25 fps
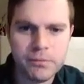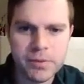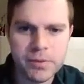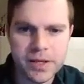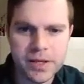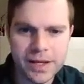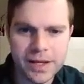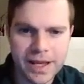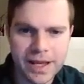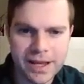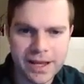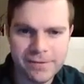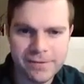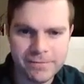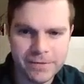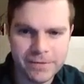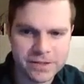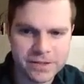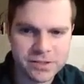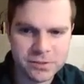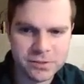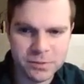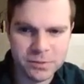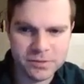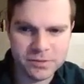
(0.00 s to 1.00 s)
being a
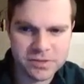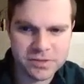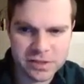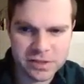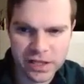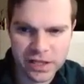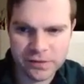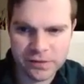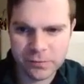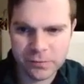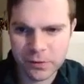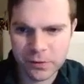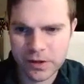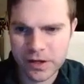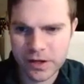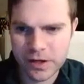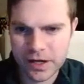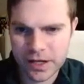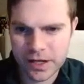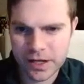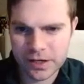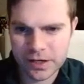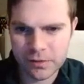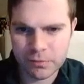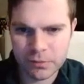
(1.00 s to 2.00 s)
victim of slavery
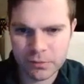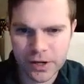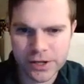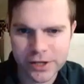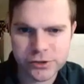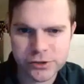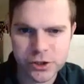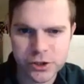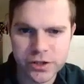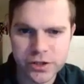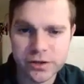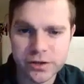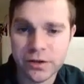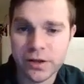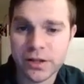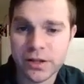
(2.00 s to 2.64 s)
and oppression.